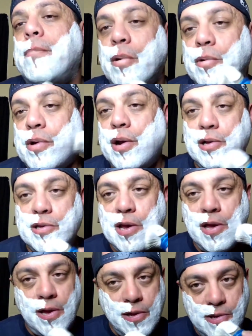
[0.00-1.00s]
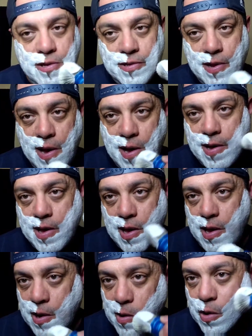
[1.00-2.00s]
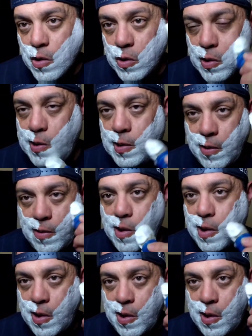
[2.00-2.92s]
what I'm trying to say is, it's not a girly